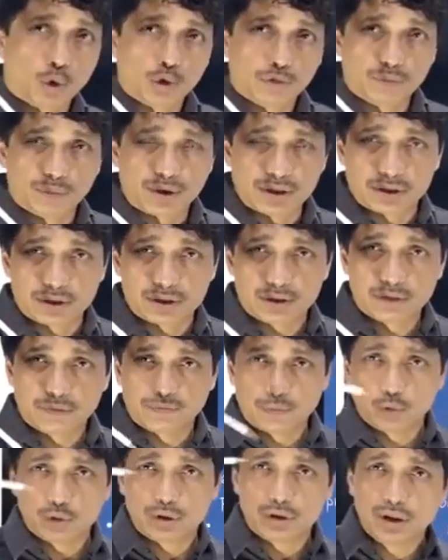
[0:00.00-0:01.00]
cone of muscles.
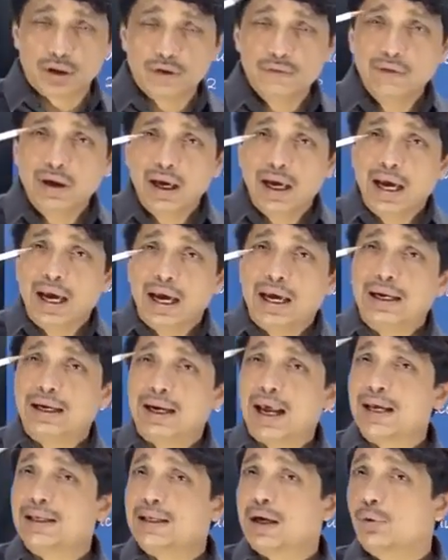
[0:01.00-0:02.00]
The fourth nerve
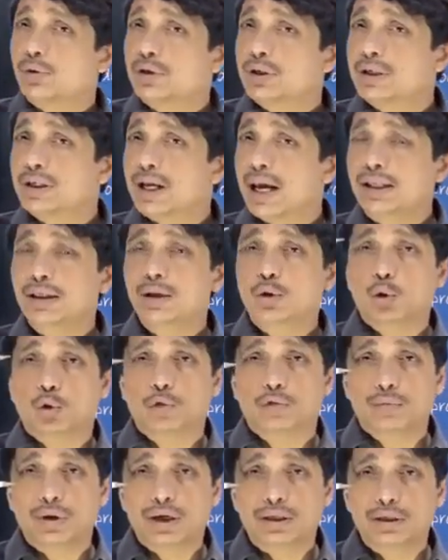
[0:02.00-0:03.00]
lies outside the
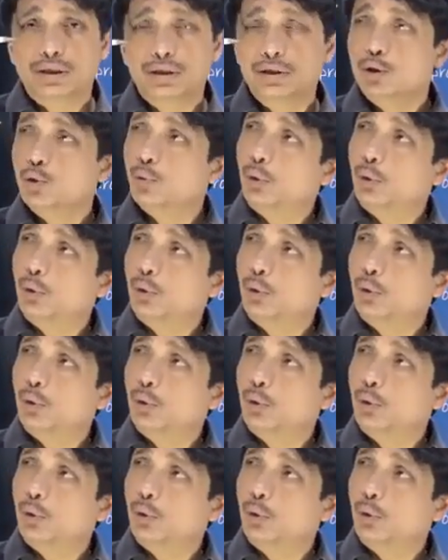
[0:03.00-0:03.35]
cone of muscles.